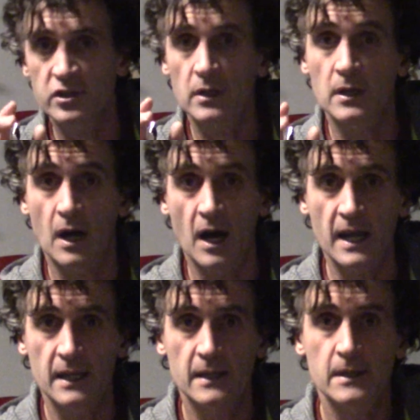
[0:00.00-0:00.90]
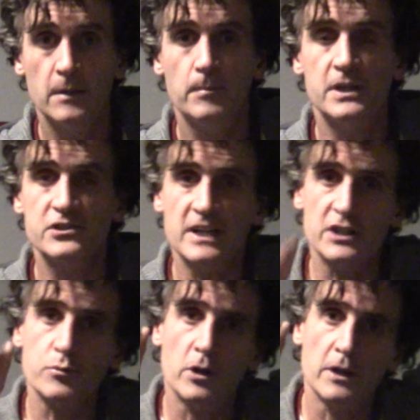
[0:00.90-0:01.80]
lie, because
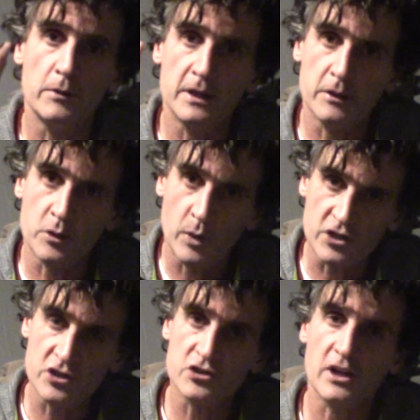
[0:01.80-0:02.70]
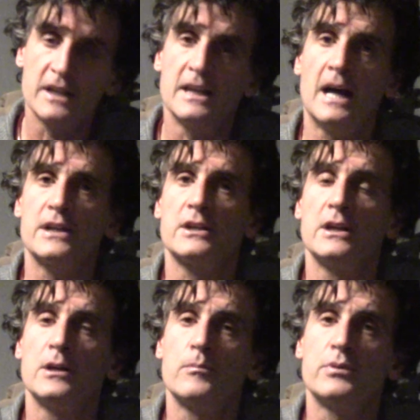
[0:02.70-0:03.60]
that's what questions like that
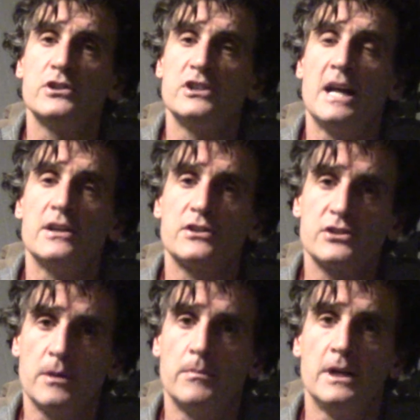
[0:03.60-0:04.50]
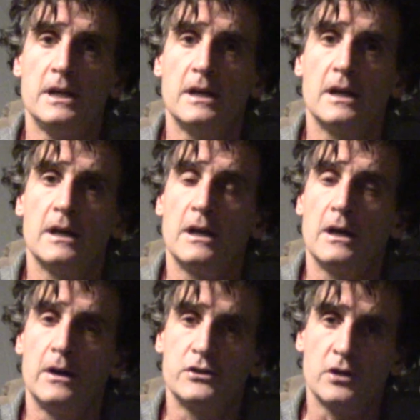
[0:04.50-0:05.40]
present somebody
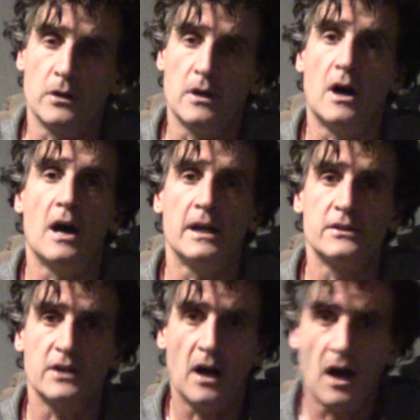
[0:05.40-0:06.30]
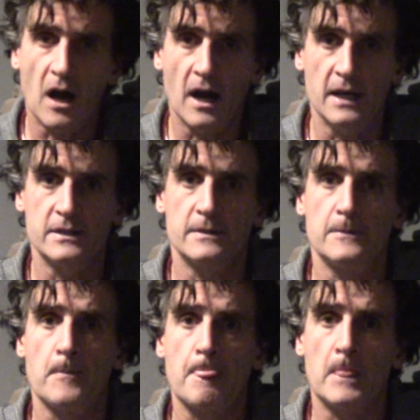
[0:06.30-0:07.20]
to lie, to hide.
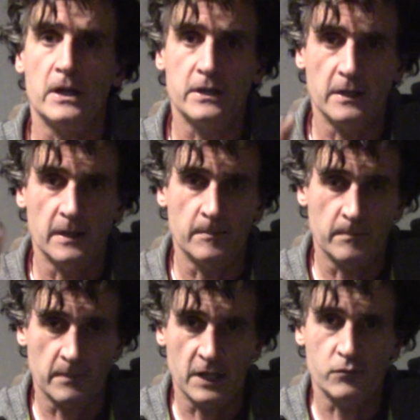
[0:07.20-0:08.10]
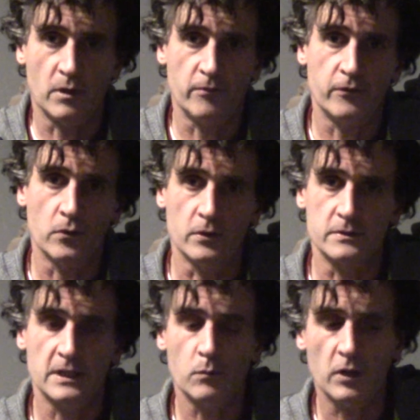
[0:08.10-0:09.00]
Like Rob Ford.
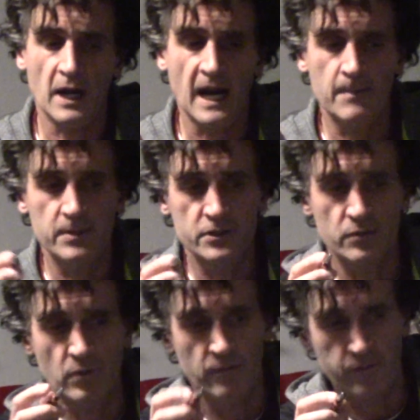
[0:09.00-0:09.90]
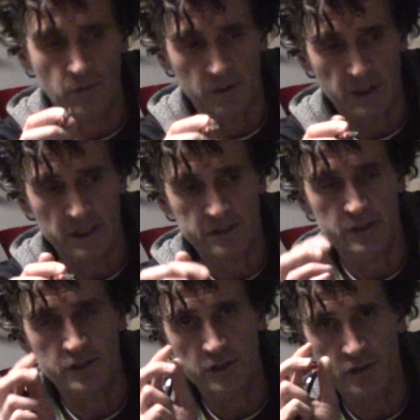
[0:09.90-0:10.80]
Like what happened to Rob Ford is a
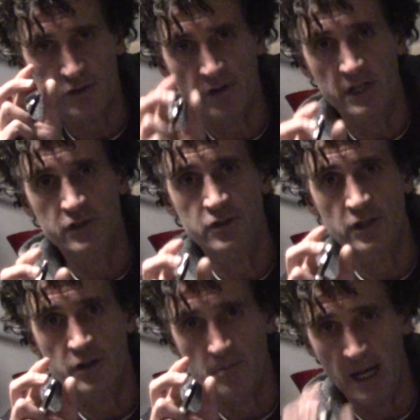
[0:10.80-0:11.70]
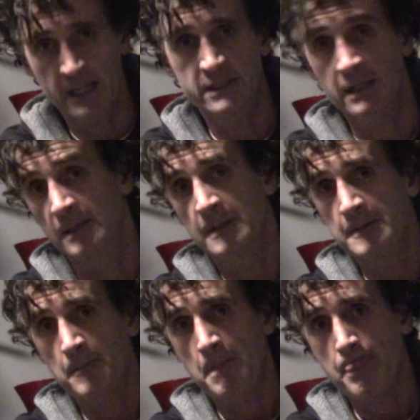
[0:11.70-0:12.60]
disgrace to humanity
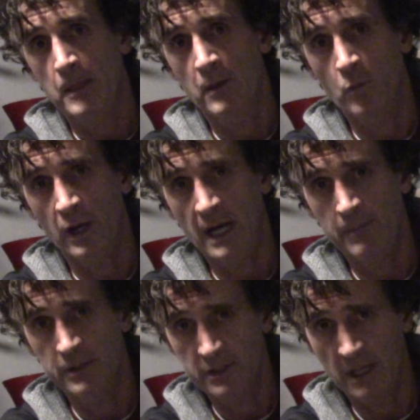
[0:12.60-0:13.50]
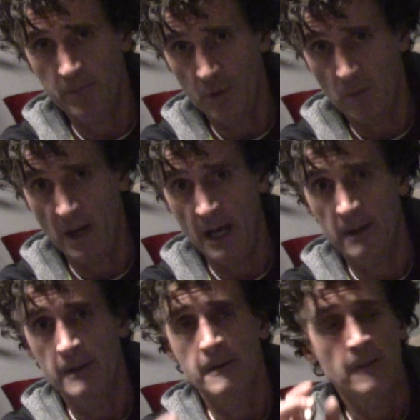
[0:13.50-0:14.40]
in what happened to that poor man.
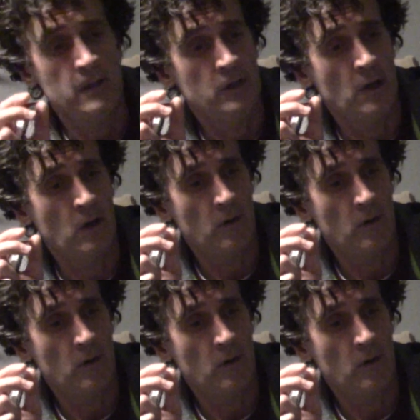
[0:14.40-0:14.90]
You know,